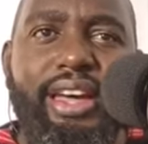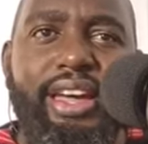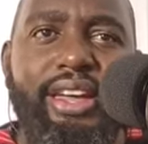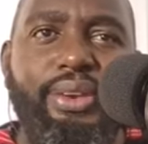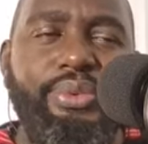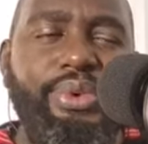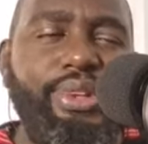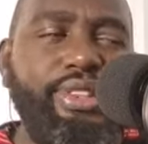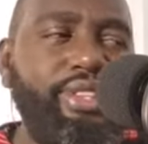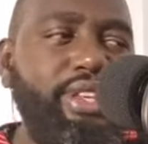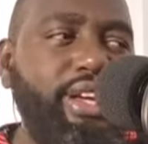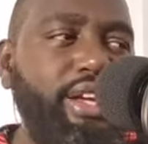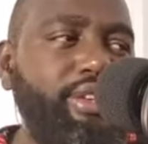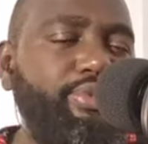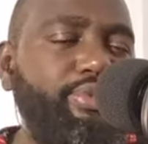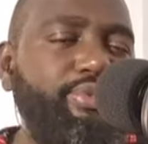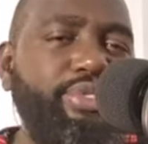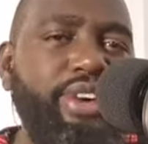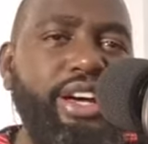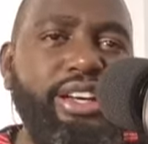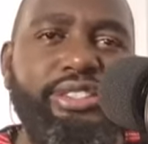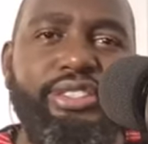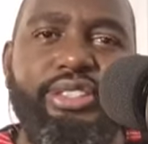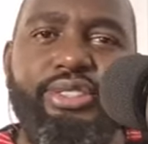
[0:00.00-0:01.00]
and when their
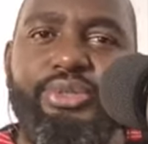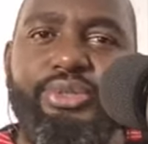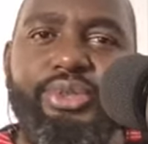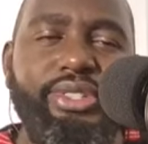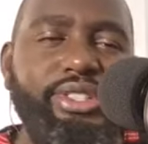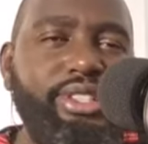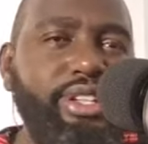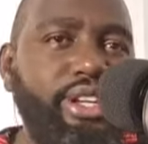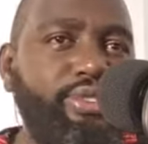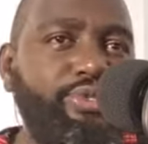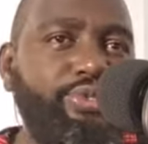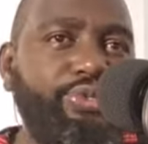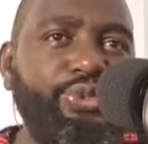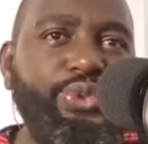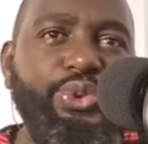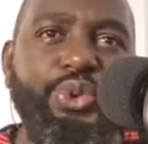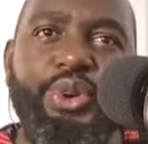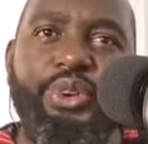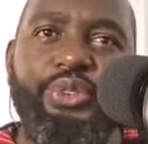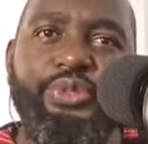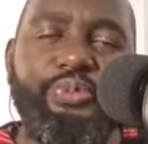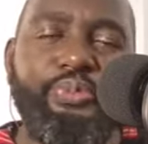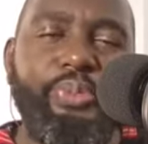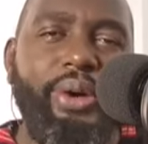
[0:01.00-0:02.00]
device is not yet
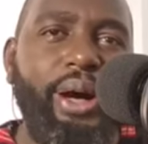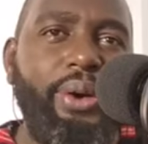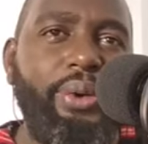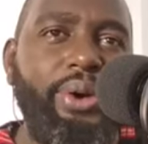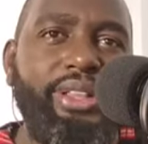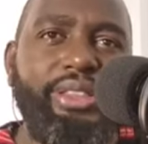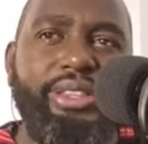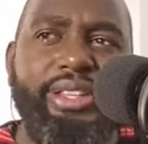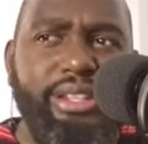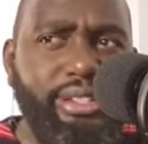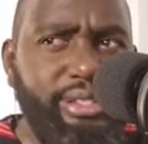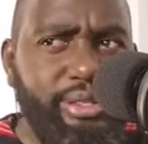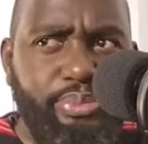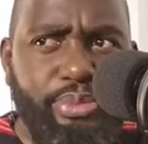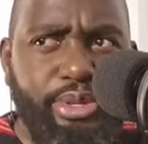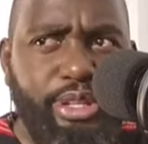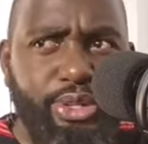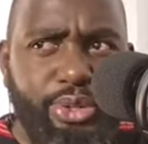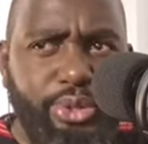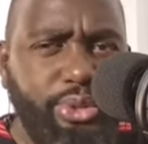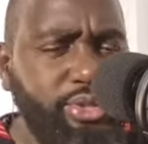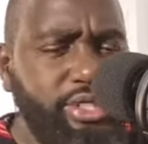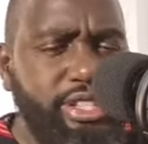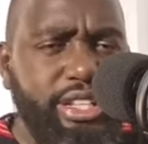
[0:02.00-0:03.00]
full of power, they'll
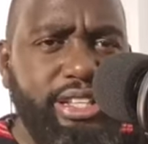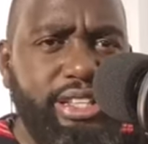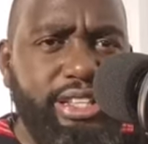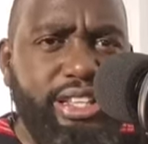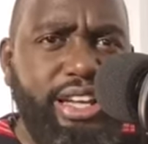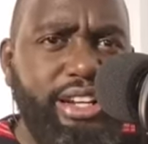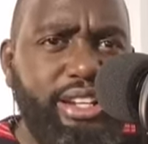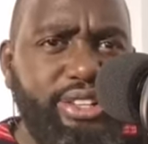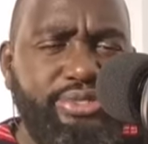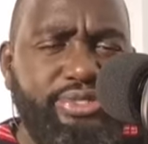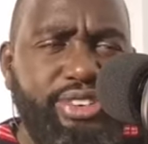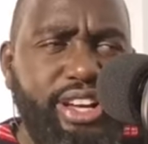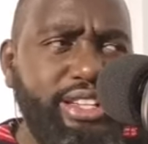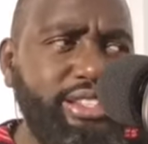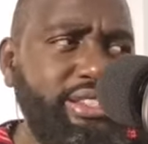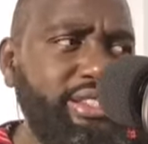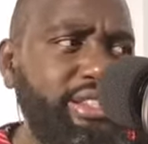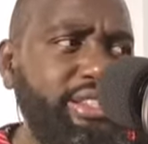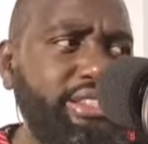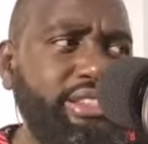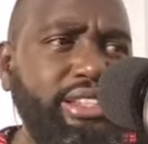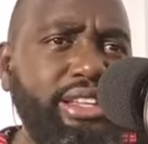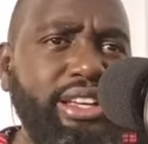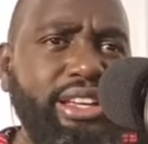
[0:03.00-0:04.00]
be using their
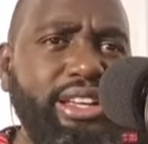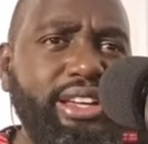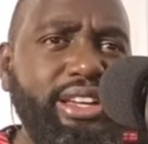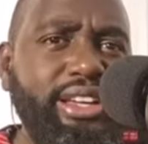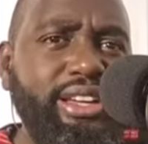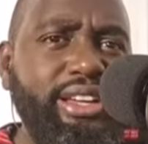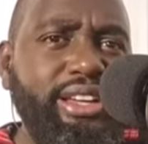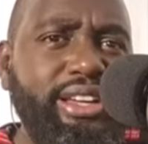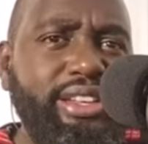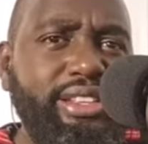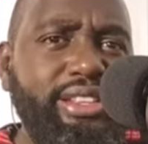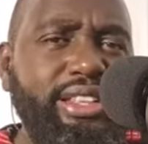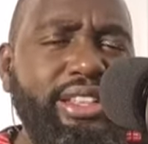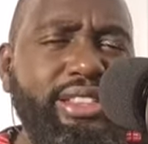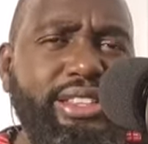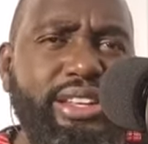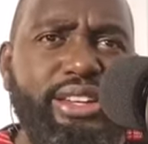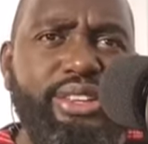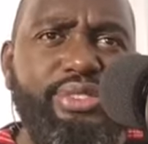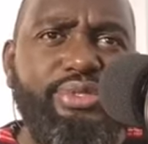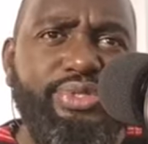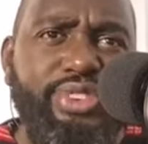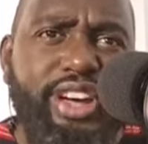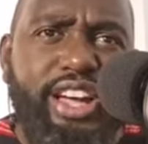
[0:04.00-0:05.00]
devices. Then
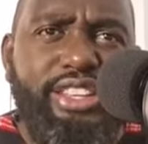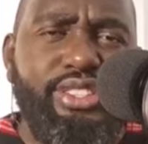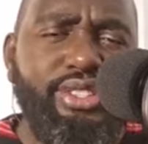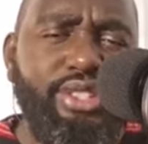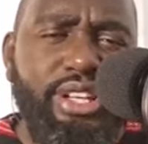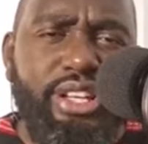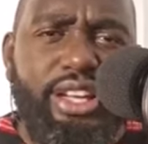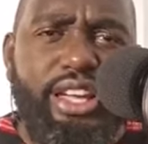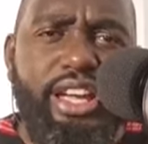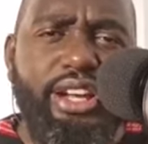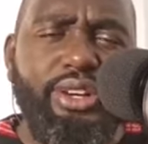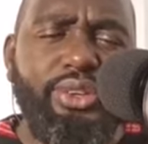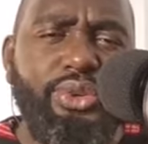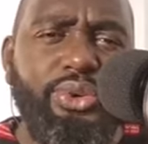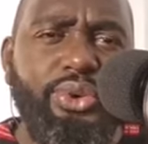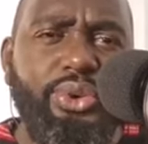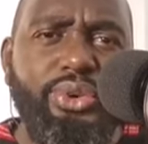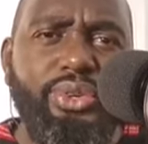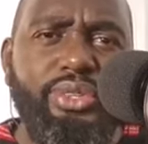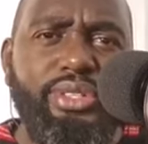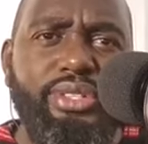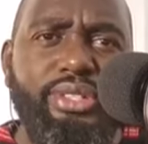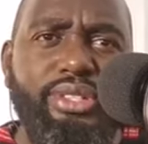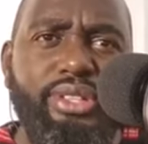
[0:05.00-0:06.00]
the device again
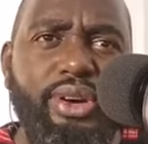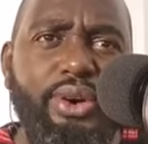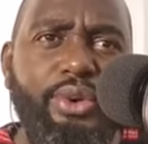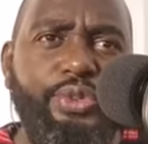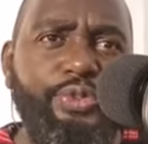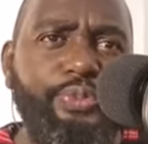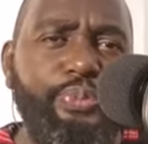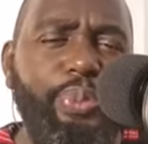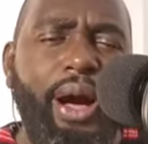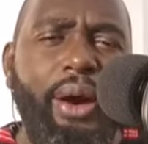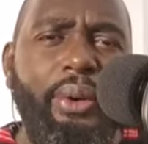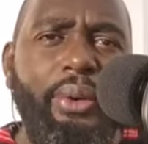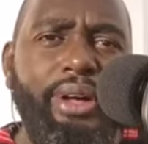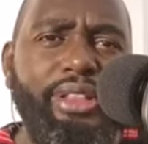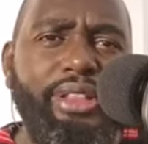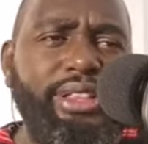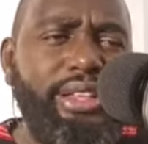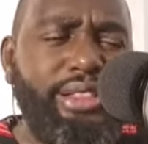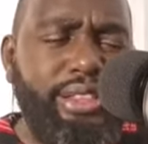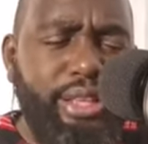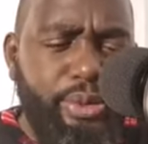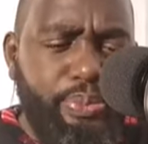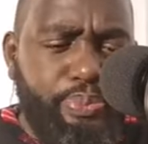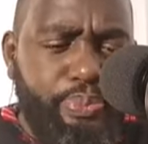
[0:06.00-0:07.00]
goes off power,
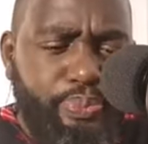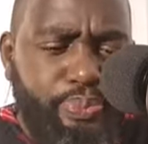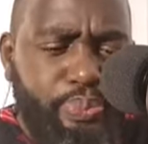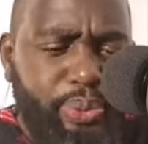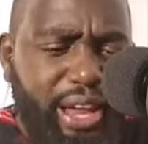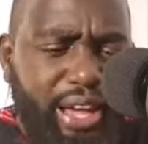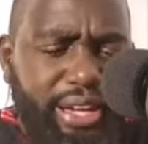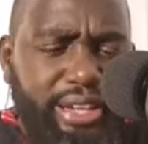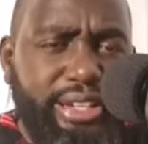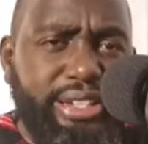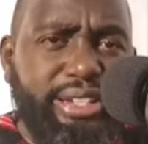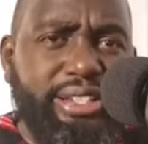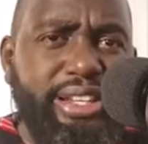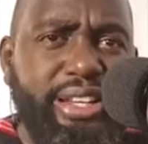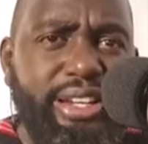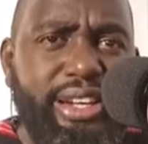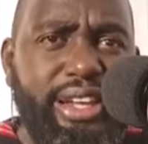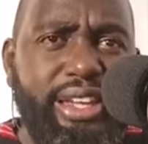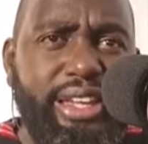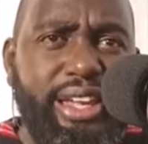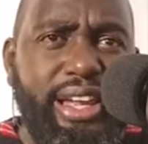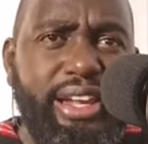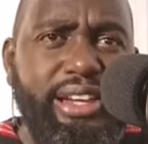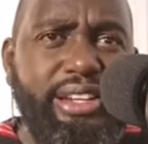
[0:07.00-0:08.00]
then they plug it
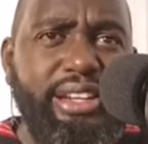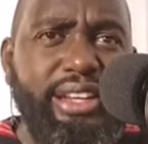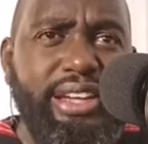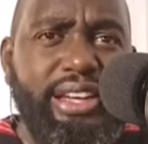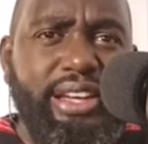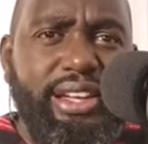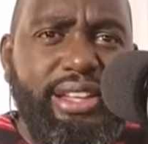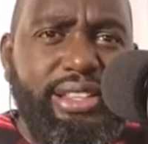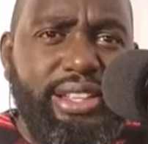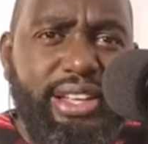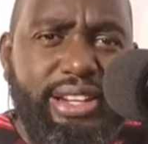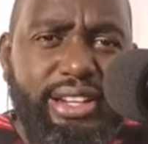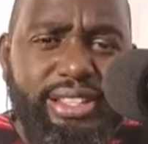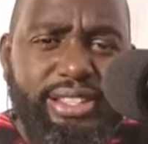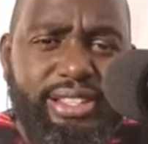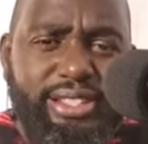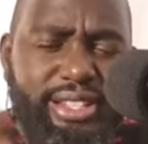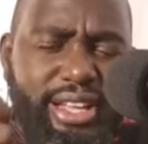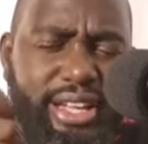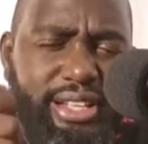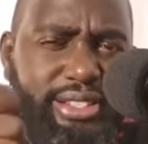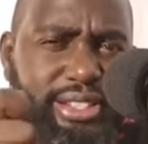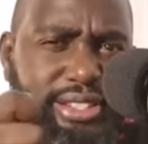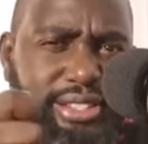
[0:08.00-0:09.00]
in again, then
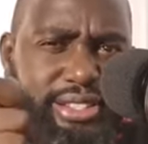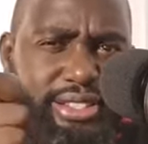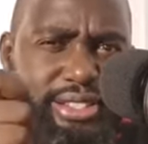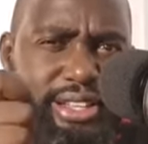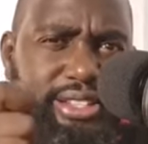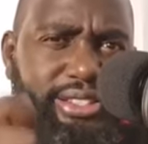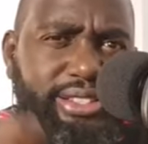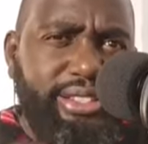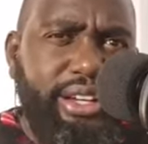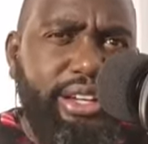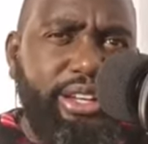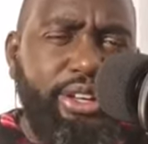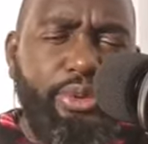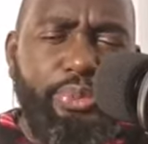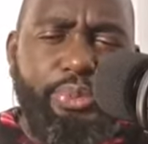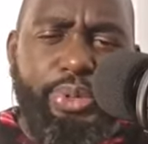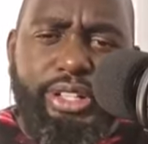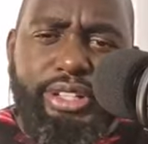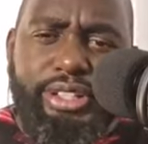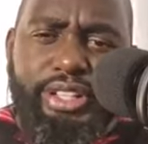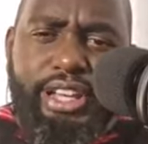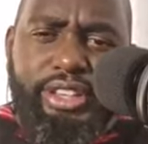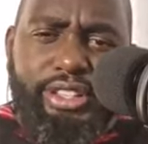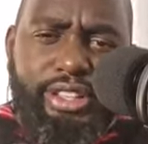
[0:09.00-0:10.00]
it charges just a little
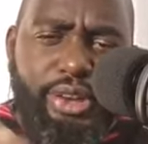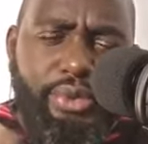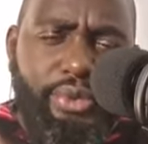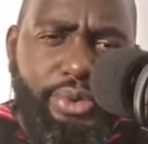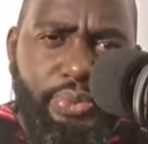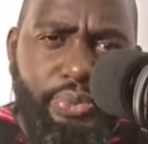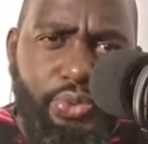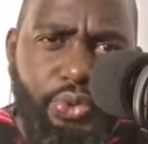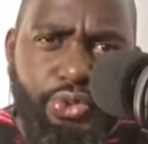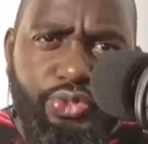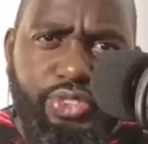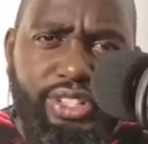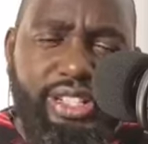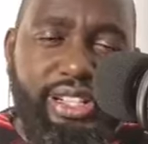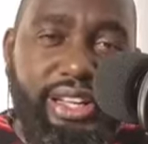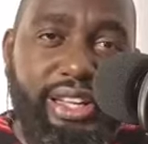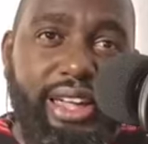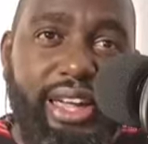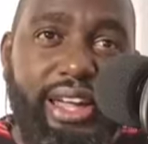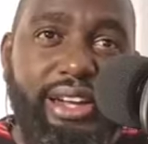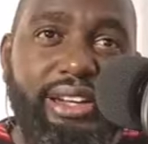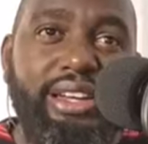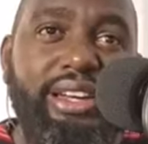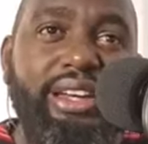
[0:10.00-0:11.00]
bit, then they remove it
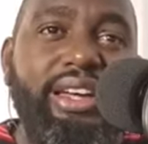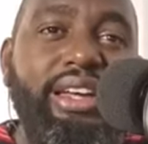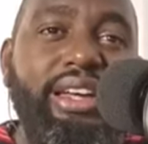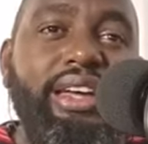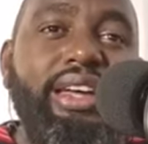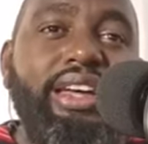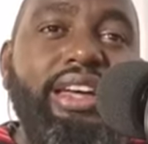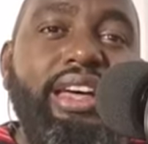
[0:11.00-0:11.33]
again.